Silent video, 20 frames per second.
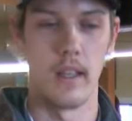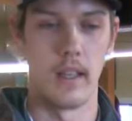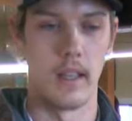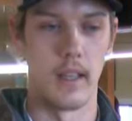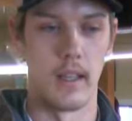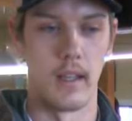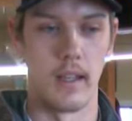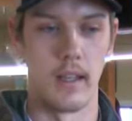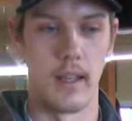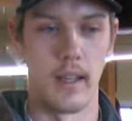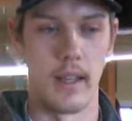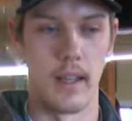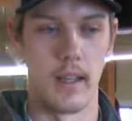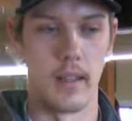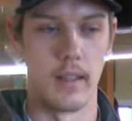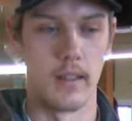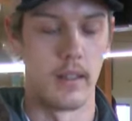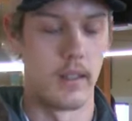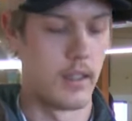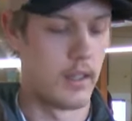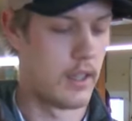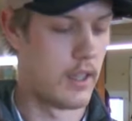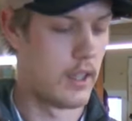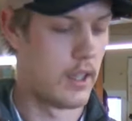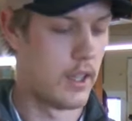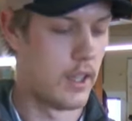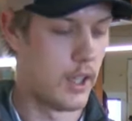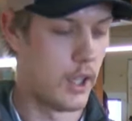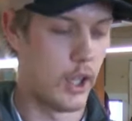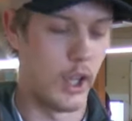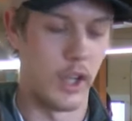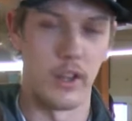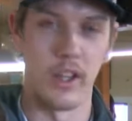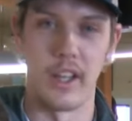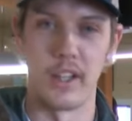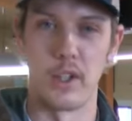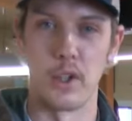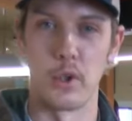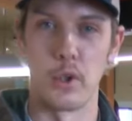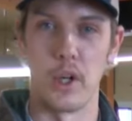And uh, I'd
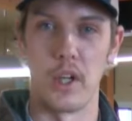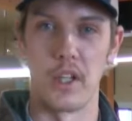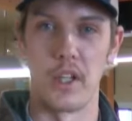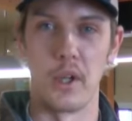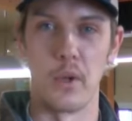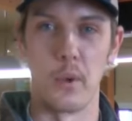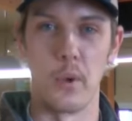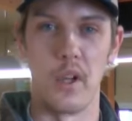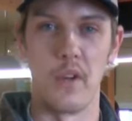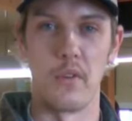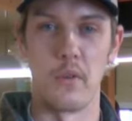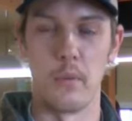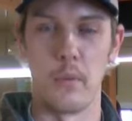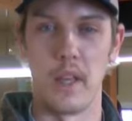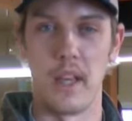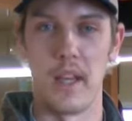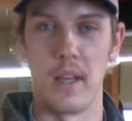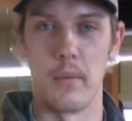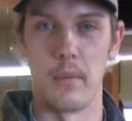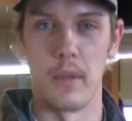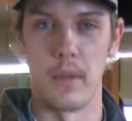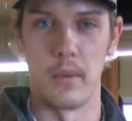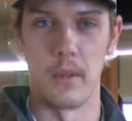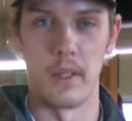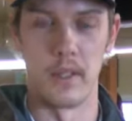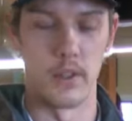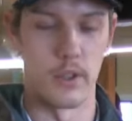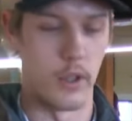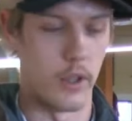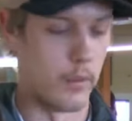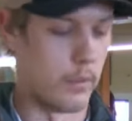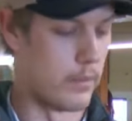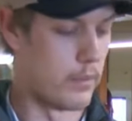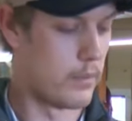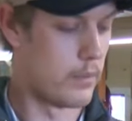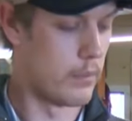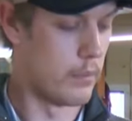like to try to get away from that and maybe start